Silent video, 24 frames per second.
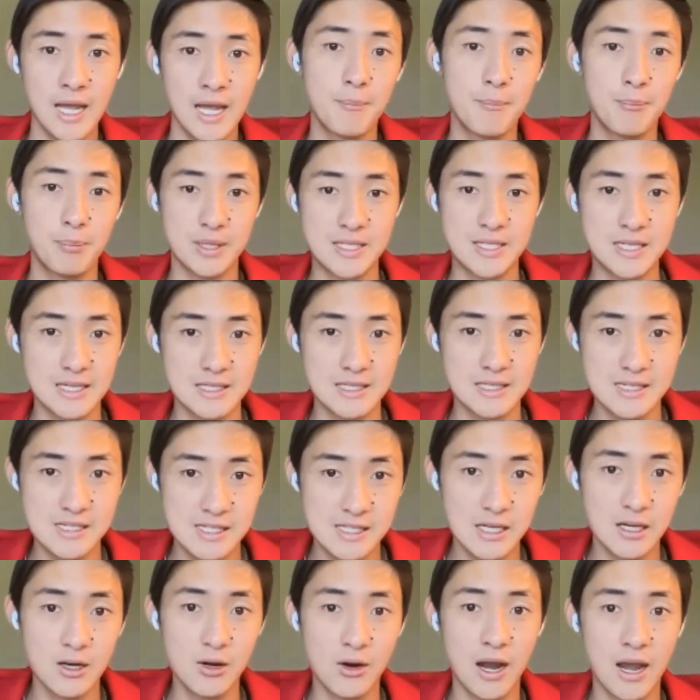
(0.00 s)
but can
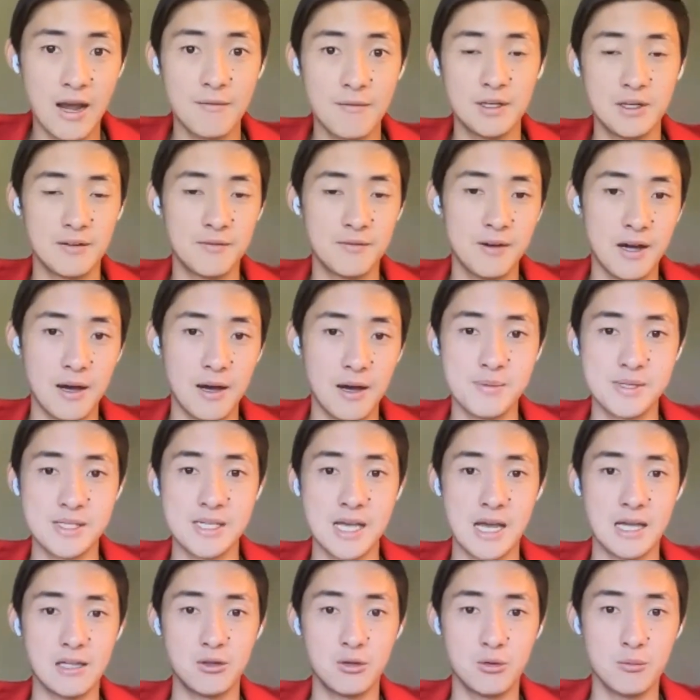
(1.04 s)
still have enough
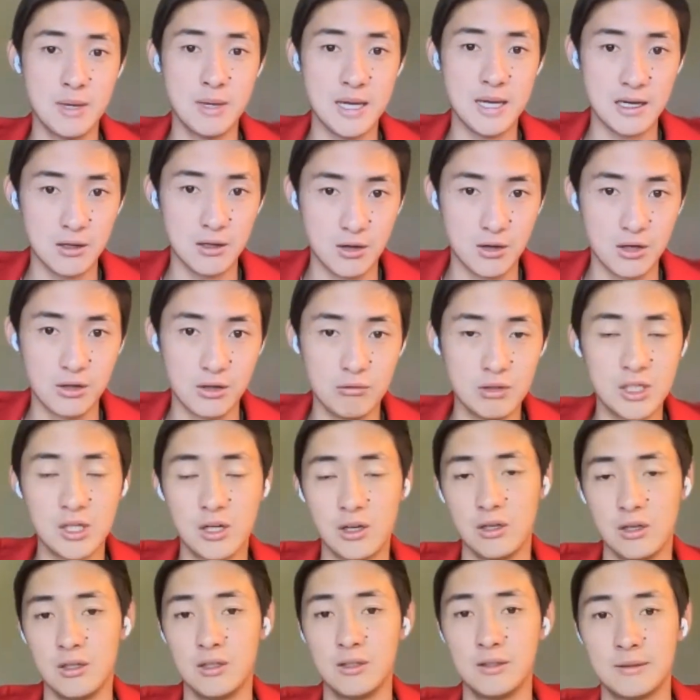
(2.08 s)
upside to make a good
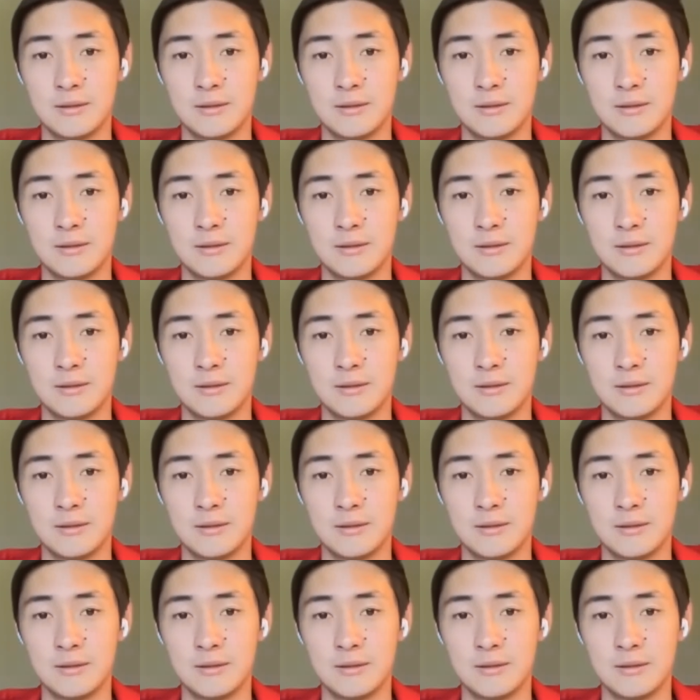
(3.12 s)
return.